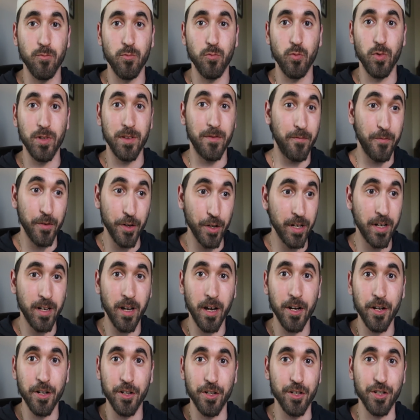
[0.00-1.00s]
with Fury
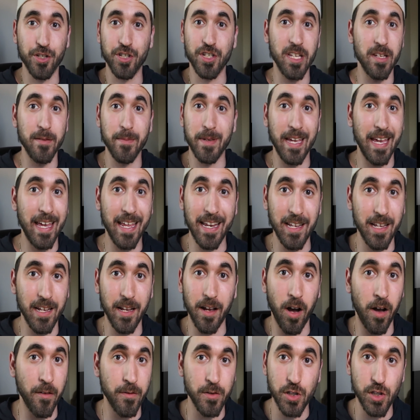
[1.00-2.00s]
Cutter, you're just going to be hitting it
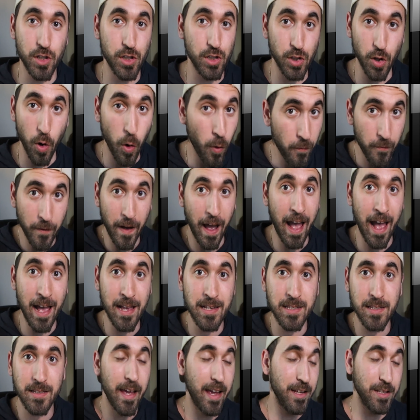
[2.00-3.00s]
off so
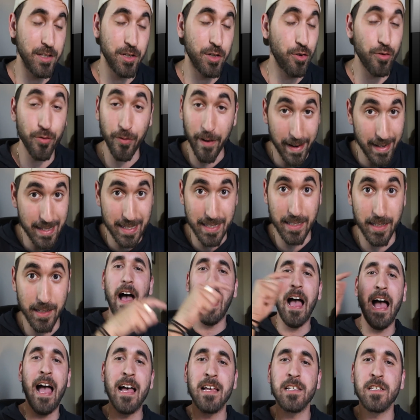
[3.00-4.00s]
fast, it's crazy.
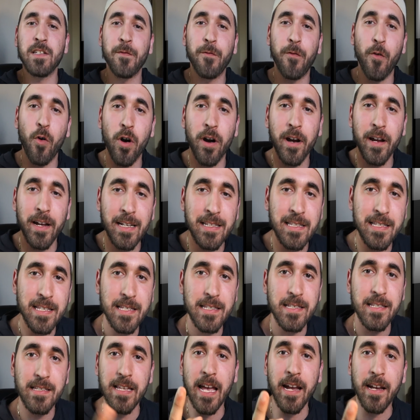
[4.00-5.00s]
As for its
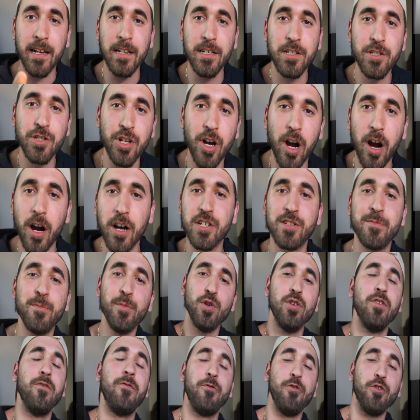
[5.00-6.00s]
second charge
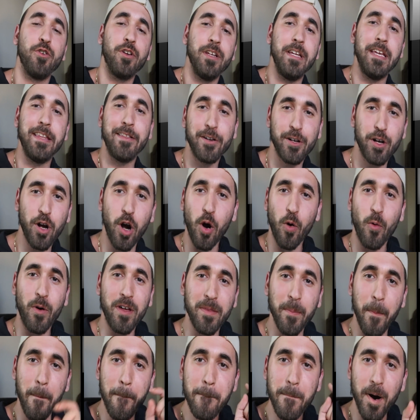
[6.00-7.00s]
move, you can either go
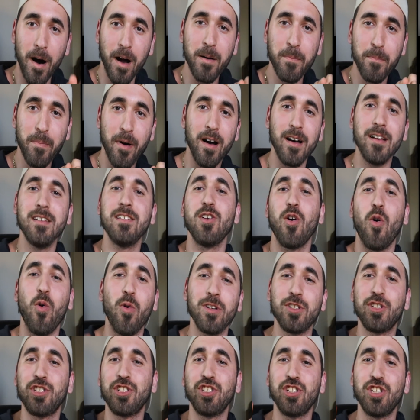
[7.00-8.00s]
with Bug Buzz
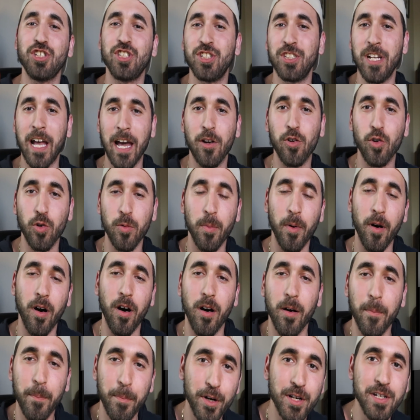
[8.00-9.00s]
or Shadow
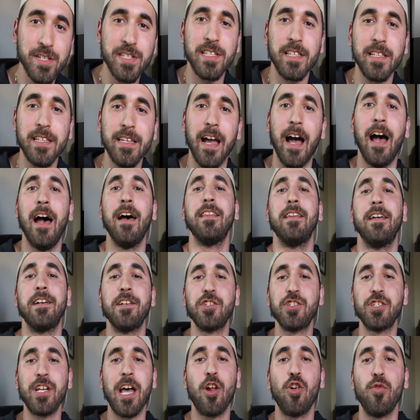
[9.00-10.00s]
Ball. Personally, I
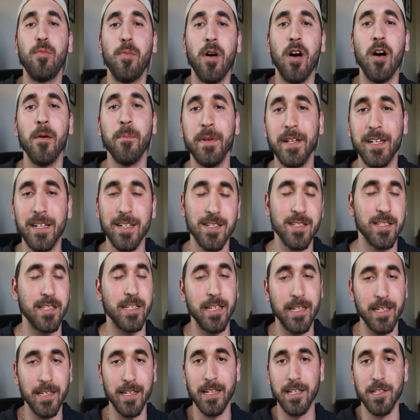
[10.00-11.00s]
like Shadow Ball because
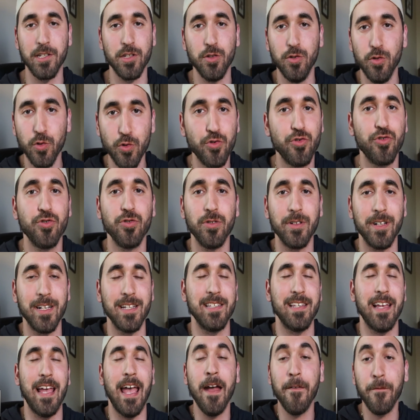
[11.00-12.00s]
it hits neutral
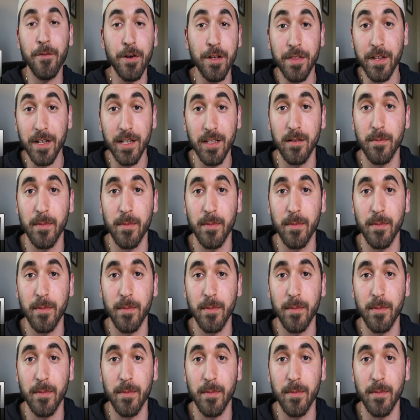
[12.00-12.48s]
against everything in the